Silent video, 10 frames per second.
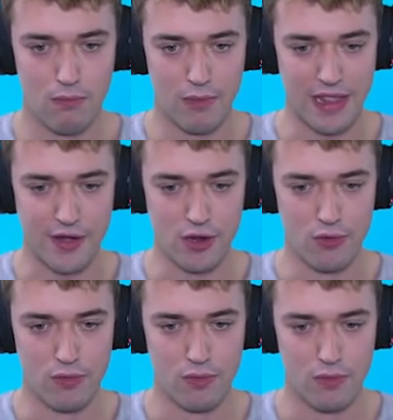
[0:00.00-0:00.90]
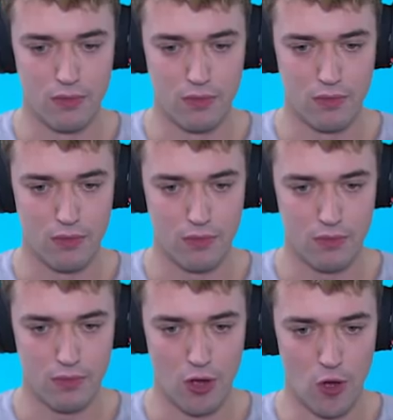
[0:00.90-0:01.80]
What did I do?
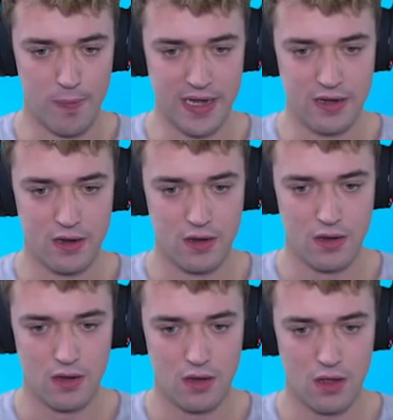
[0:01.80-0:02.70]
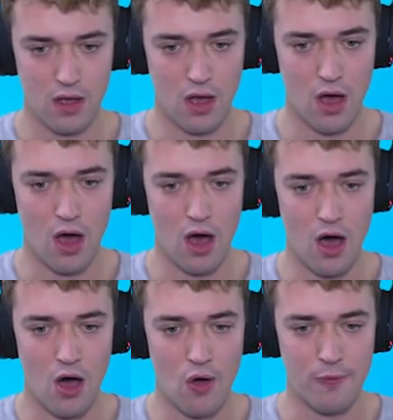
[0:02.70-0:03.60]
Open?
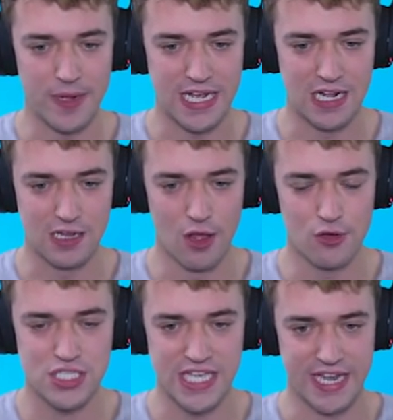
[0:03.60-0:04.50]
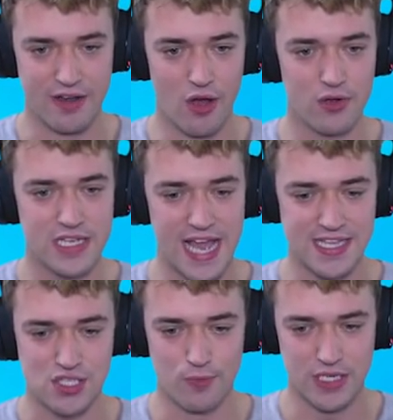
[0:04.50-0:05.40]
Oh, and we can close it. Okay,
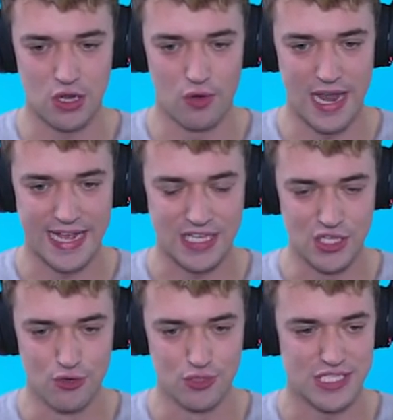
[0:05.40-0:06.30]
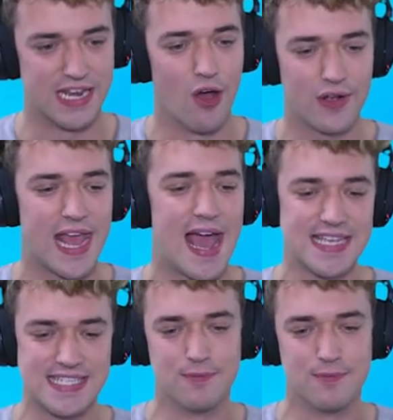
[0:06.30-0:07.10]
so we don't, like, use it. Okay, I see.